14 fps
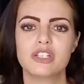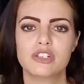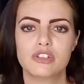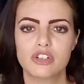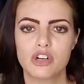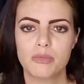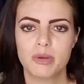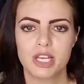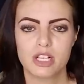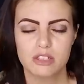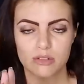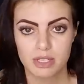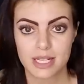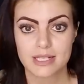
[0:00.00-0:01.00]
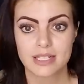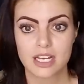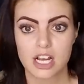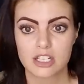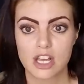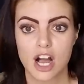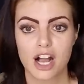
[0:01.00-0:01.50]
disturbing, so let's
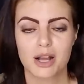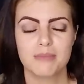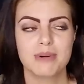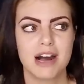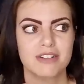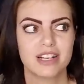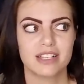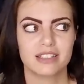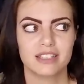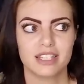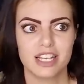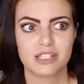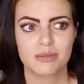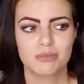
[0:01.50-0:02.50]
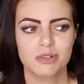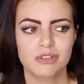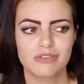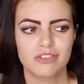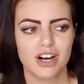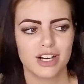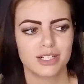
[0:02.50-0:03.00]
not talk about it, let's
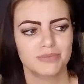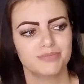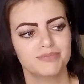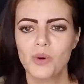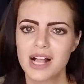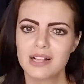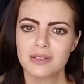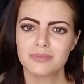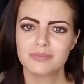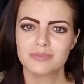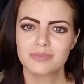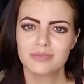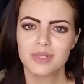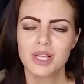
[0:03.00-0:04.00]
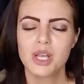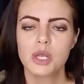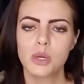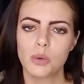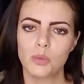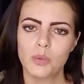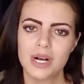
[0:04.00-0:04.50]
move on. Well,
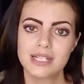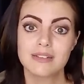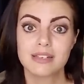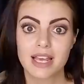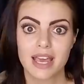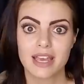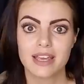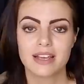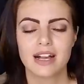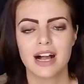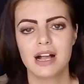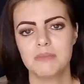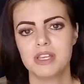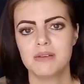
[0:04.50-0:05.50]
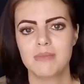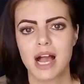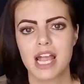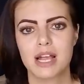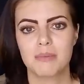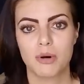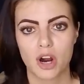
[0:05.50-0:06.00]
one day I'm in
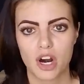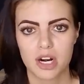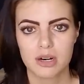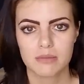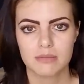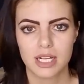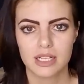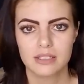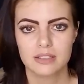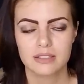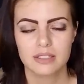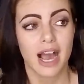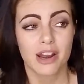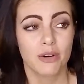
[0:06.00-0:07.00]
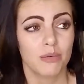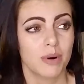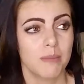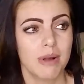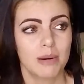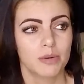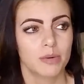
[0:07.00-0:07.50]
my apartment. I don't
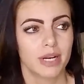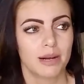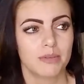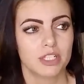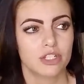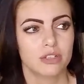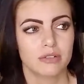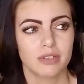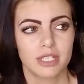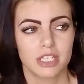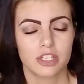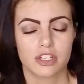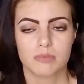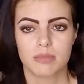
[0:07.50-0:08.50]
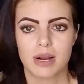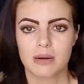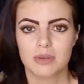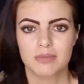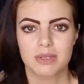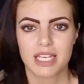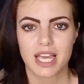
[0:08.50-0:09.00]
remember what I was doing, just
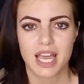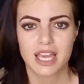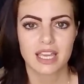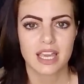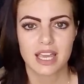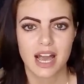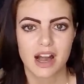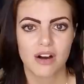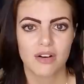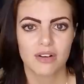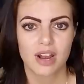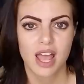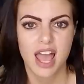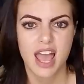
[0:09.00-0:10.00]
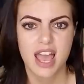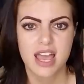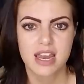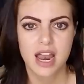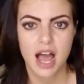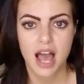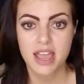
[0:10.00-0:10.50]
probably hanging out,
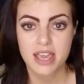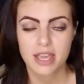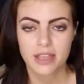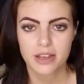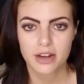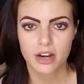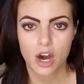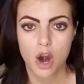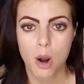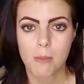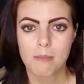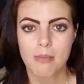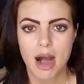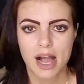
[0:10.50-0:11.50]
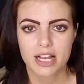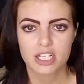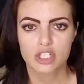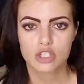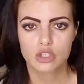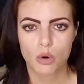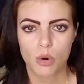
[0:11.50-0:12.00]
and I hear my
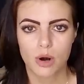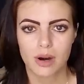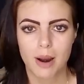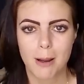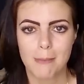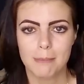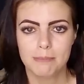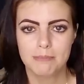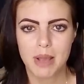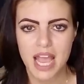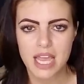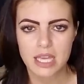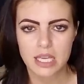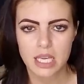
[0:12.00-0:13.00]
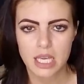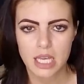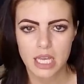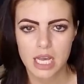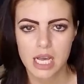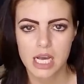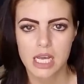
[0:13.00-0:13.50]
door
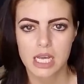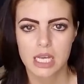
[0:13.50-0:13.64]
banging